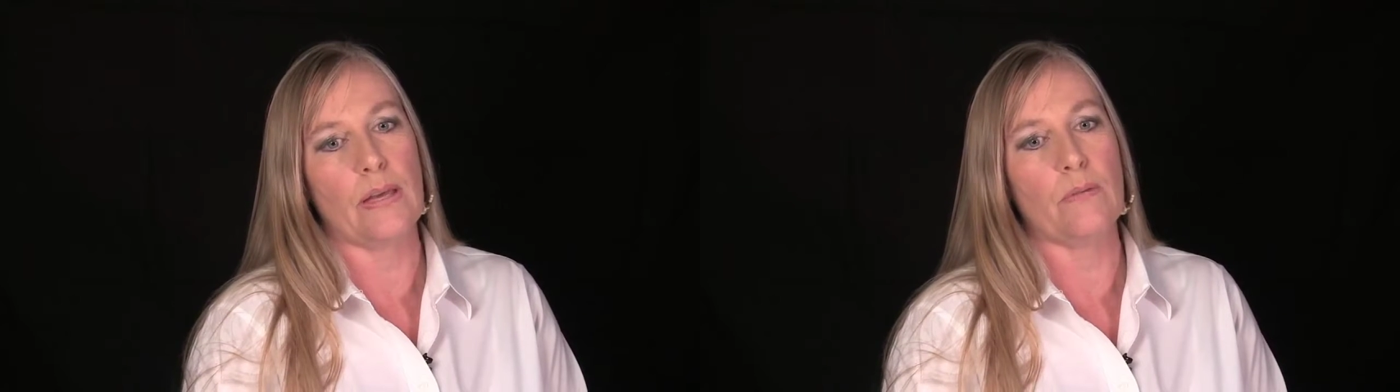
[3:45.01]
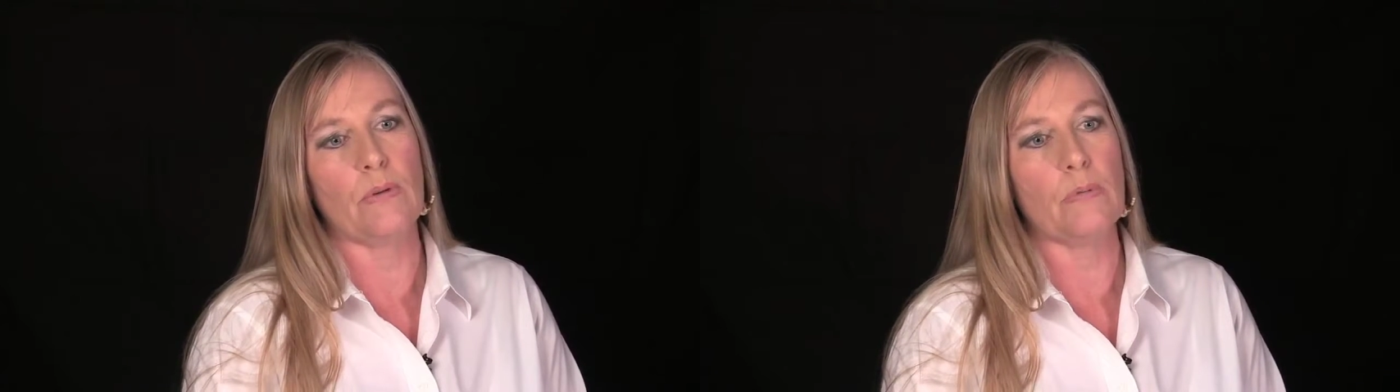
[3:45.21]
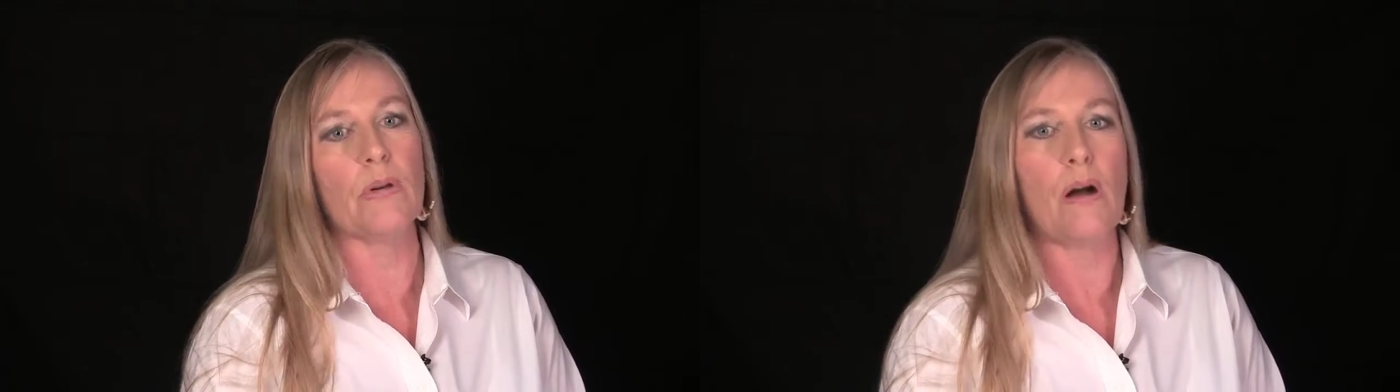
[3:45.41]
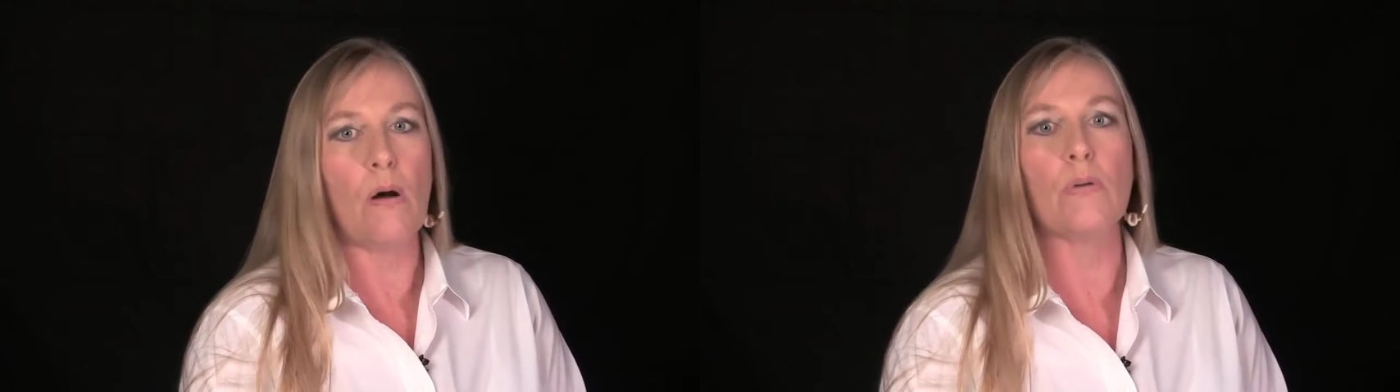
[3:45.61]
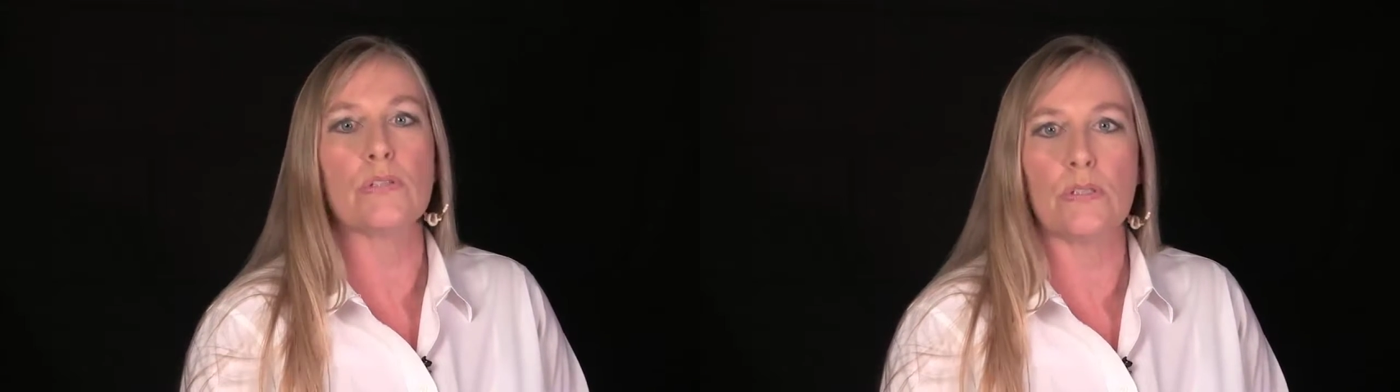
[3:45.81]
and we would
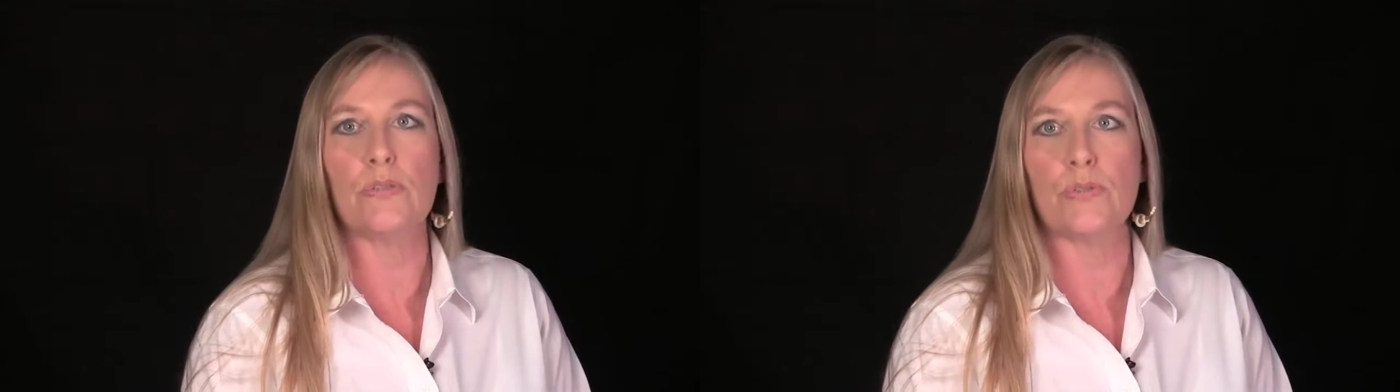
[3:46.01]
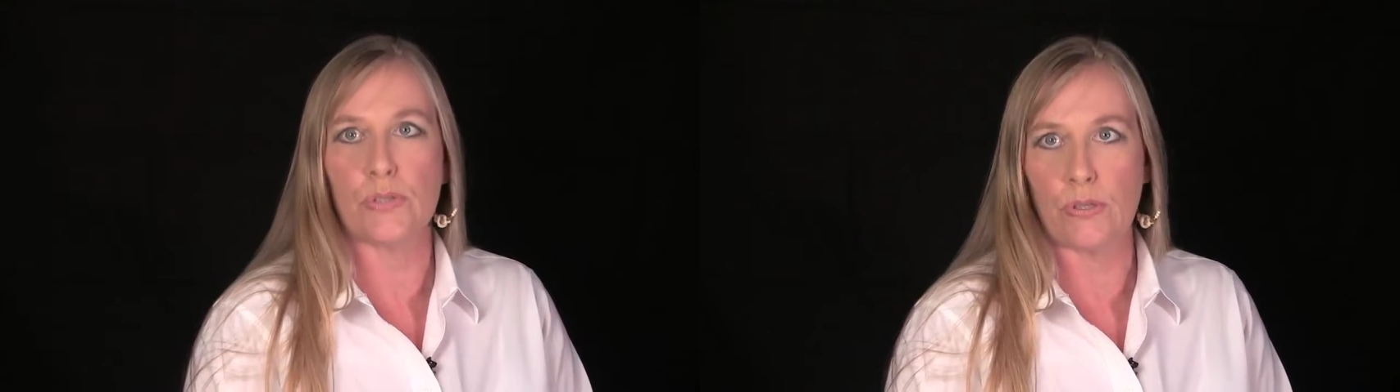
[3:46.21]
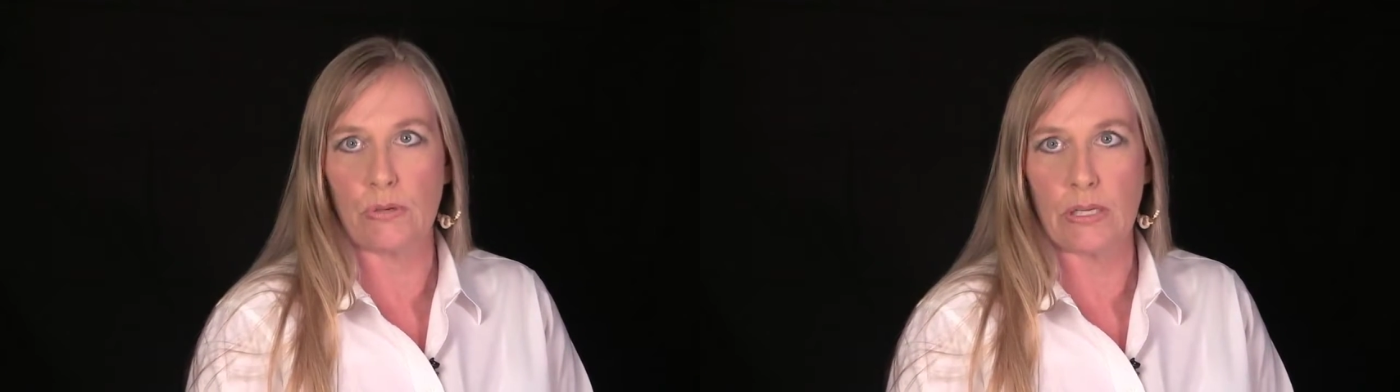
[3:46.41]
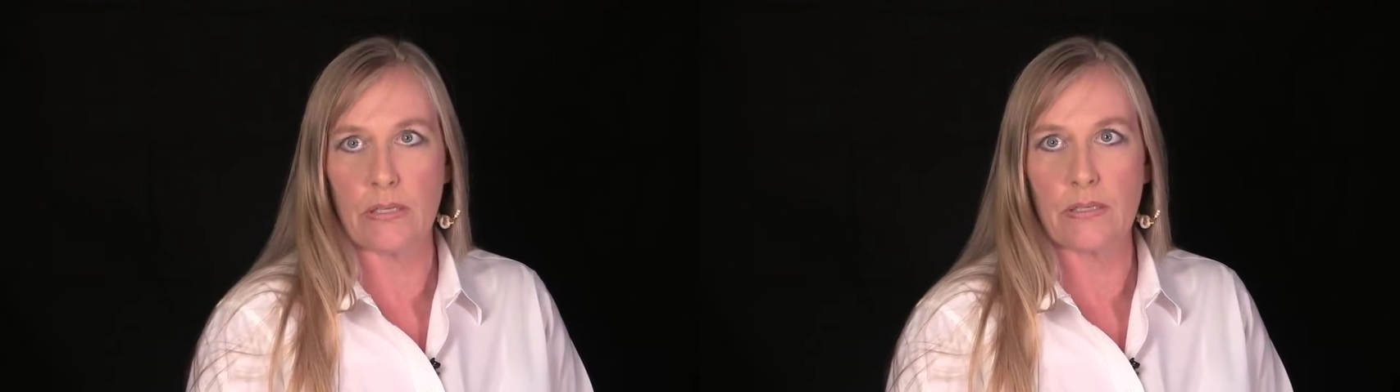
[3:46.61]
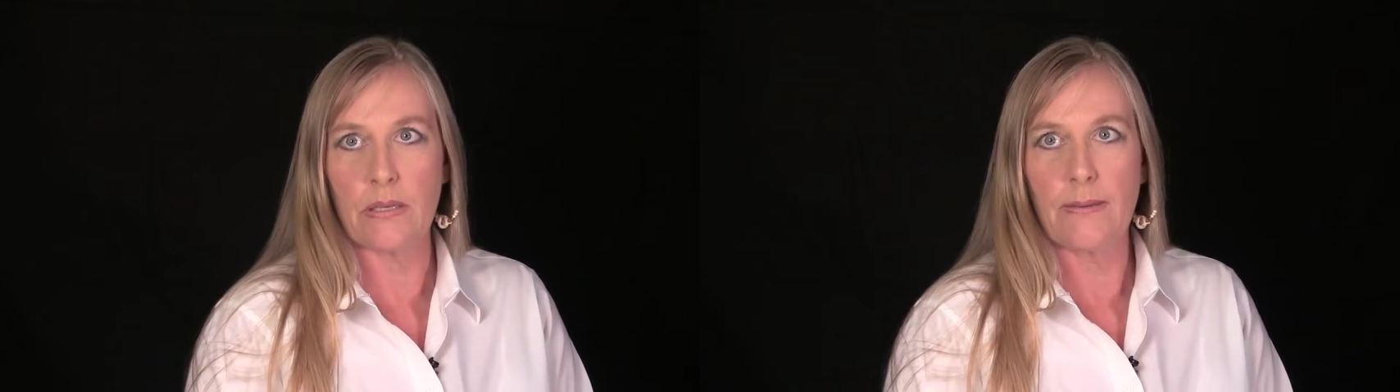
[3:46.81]
always lose
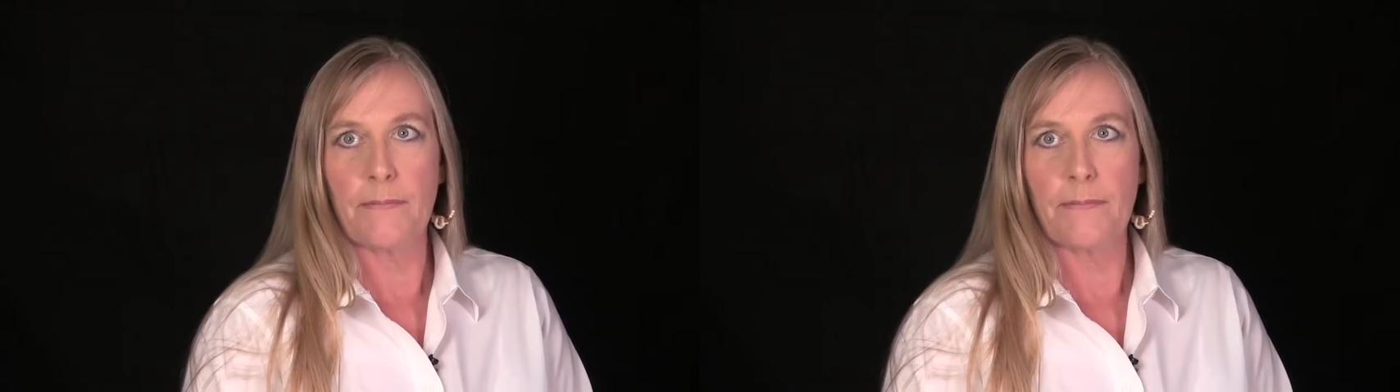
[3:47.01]
students.